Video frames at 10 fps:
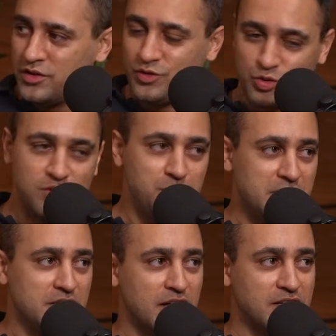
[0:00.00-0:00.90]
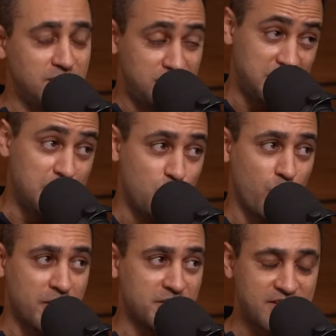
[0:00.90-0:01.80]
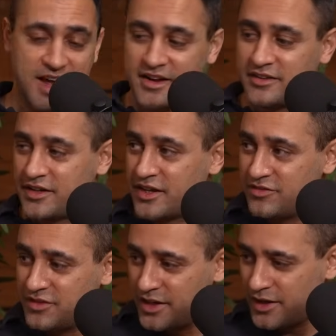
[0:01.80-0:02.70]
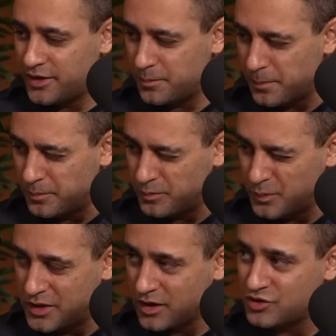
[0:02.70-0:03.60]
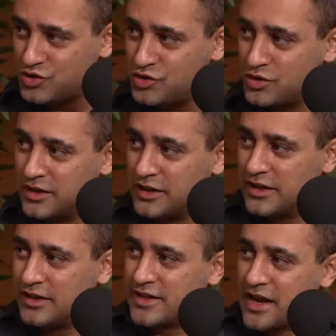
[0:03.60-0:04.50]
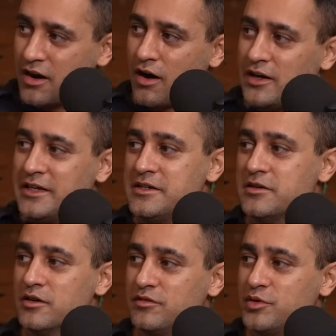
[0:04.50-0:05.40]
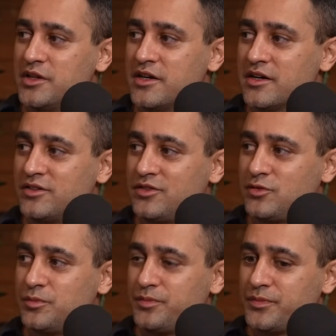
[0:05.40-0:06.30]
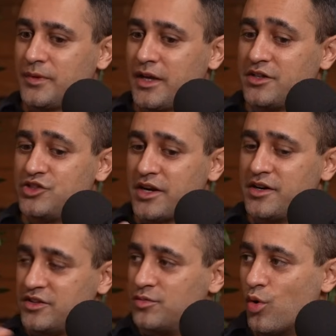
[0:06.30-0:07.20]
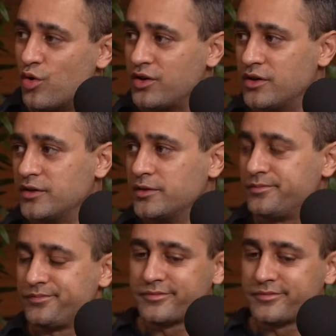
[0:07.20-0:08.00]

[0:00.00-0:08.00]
the social media guys seem to understand that if they touch that ugly nerve within us, it generates more